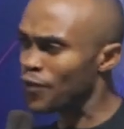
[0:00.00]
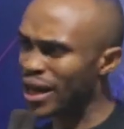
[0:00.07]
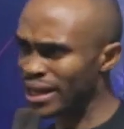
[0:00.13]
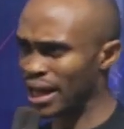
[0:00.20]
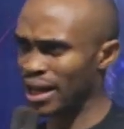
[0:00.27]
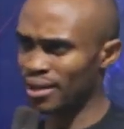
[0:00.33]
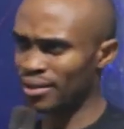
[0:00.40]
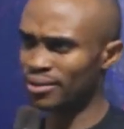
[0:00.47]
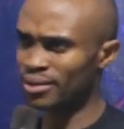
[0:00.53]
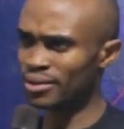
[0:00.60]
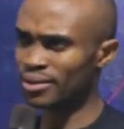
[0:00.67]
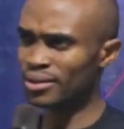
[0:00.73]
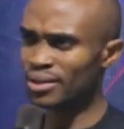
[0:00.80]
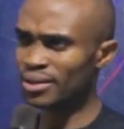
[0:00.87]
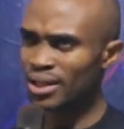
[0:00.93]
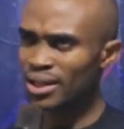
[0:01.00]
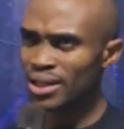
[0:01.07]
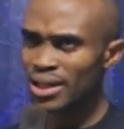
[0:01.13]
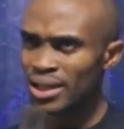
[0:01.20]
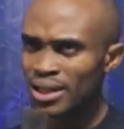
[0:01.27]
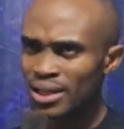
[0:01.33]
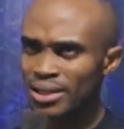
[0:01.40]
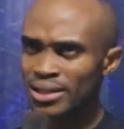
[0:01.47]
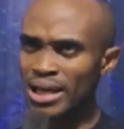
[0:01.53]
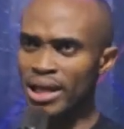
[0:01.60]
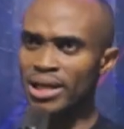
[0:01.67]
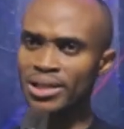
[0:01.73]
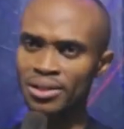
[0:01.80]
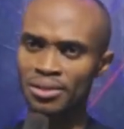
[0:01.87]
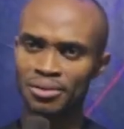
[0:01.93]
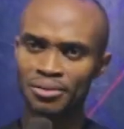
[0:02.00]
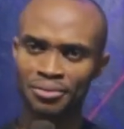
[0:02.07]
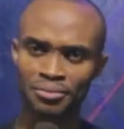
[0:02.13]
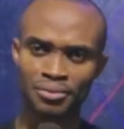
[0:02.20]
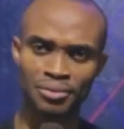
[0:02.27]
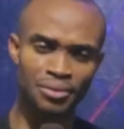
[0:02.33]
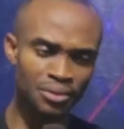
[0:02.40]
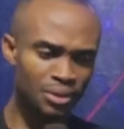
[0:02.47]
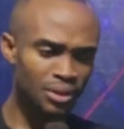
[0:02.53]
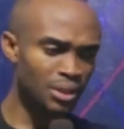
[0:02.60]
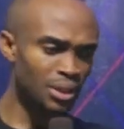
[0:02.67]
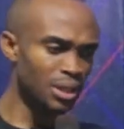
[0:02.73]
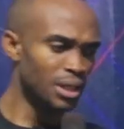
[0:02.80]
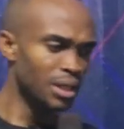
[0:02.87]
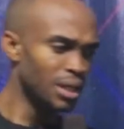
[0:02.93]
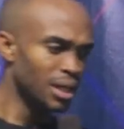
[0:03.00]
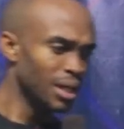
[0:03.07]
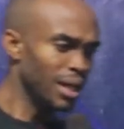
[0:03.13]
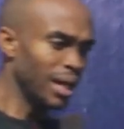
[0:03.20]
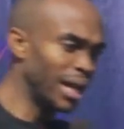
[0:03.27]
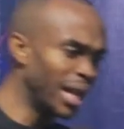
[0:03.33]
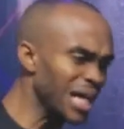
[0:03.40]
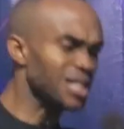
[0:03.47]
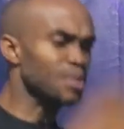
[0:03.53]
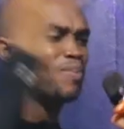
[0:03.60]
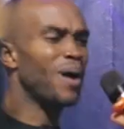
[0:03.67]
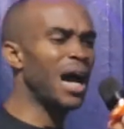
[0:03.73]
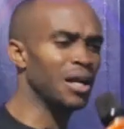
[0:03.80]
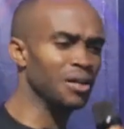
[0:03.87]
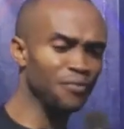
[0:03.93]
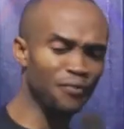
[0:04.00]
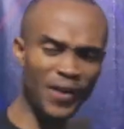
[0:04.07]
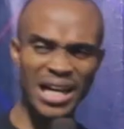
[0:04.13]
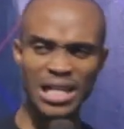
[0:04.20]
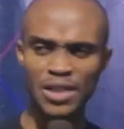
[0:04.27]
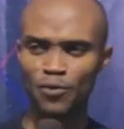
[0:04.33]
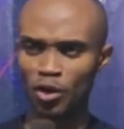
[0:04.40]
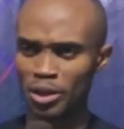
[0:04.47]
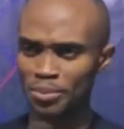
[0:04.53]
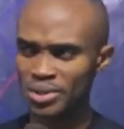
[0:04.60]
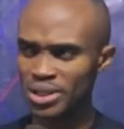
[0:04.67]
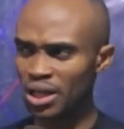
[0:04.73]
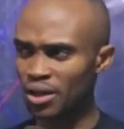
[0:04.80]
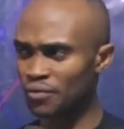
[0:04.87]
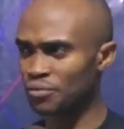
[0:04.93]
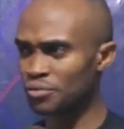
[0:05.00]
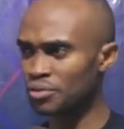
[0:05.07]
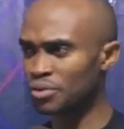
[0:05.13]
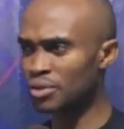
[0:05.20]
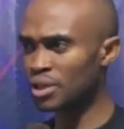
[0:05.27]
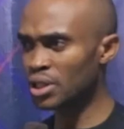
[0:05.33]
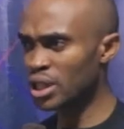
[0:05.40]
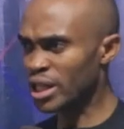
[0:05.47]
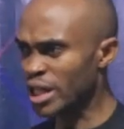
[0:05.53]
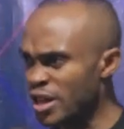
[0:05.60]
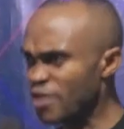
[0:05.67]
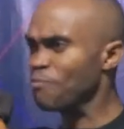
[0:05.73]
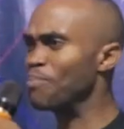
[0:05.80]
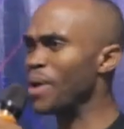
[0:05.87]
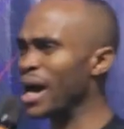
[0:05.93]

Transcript: father said, let Baal fight for himself. If